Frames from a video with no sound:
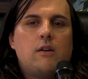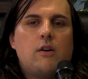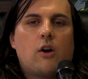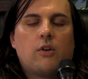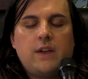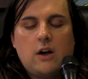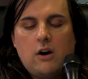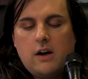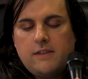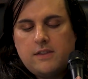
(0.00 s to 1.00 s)
early
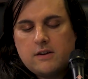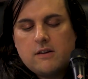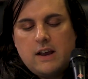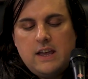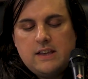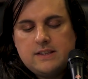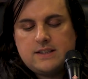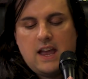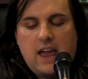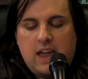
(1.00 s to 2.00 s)
on, there
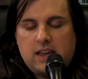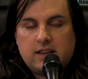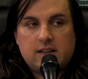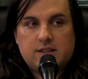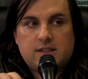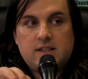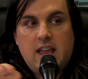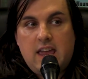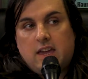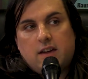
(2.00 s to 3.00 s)
is a
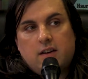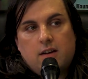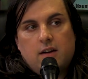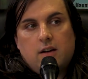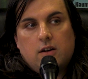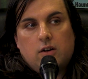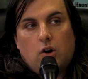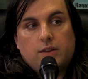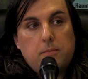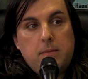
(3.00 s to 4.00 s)
snake
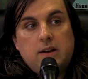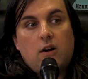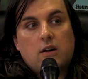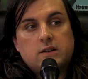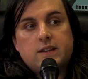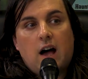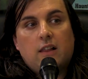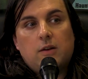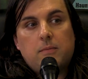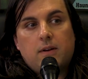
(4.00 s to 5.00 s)
called the Midgar
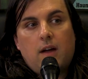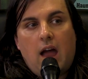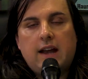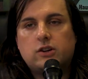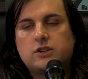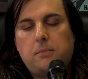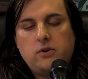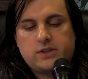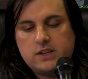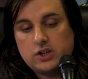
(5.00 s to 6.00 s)
Zalem, and you're
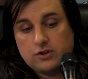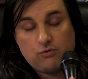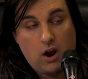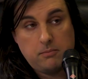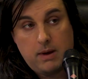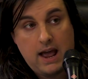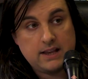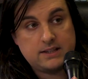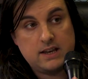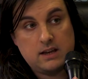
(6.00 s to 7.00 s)
supposed to just run
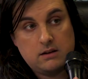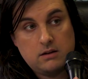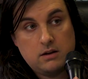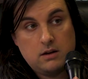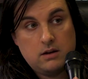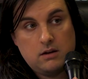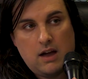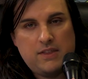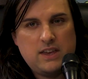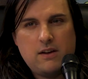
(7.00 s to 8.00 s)
past it.
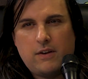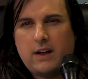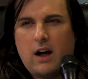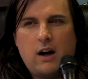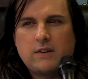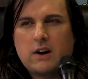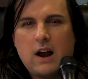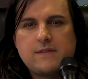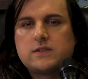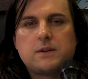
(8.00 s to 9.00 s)
I think you have like a
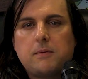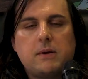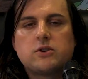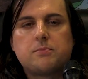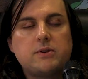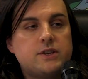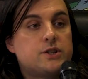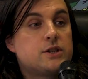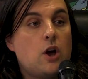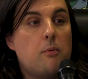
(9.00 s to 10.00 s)
hovercraft or something, but you're supposed to
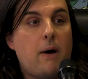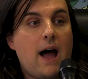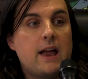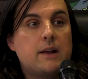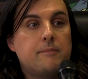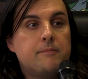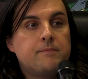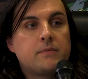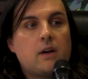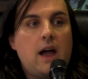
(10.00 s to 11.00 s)
just go by it
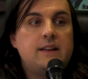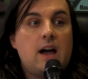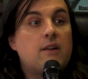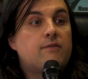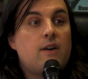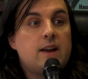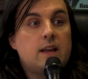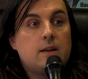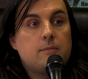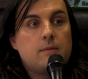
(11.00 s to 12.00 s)
and not fight
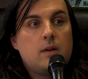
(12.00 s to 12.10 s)
it.